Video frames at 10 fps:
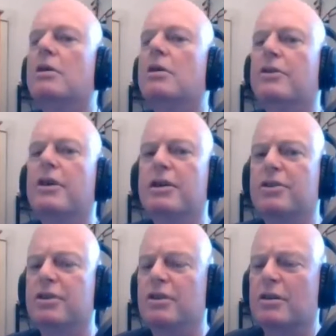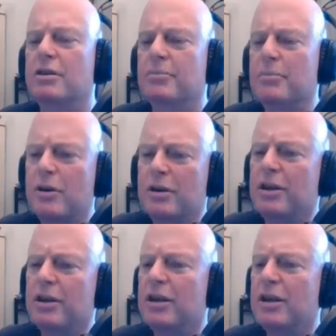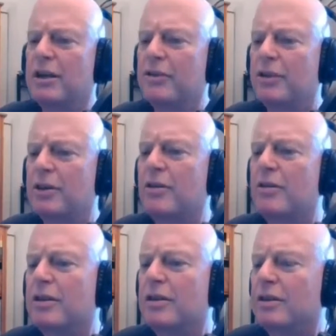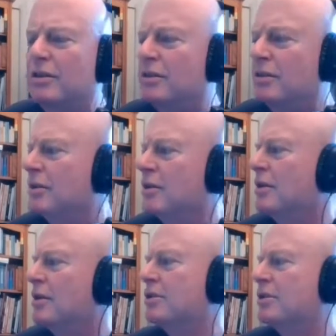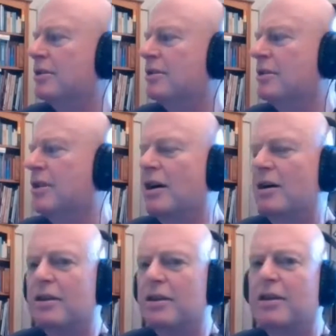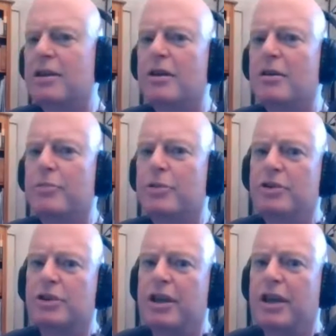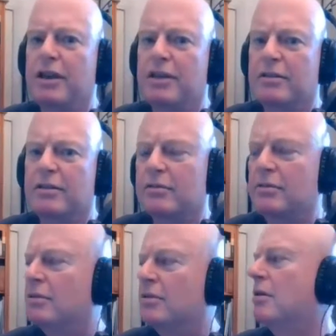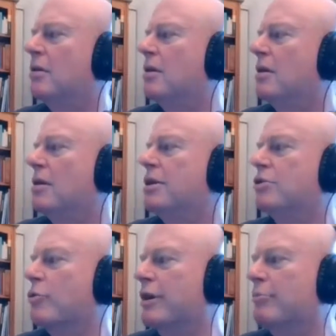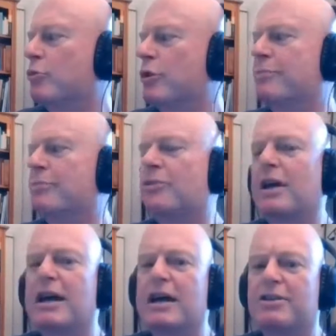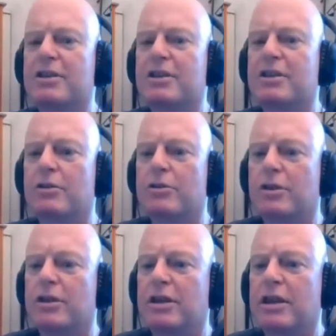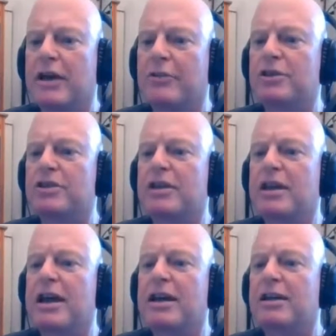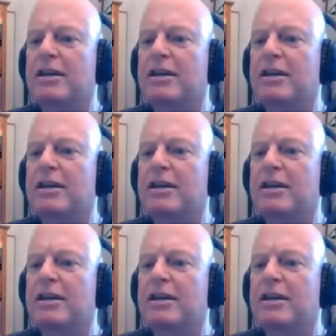There's a young boy on the corner, sitting on a garbage can. His red-rimmed eyes are looking at the sky.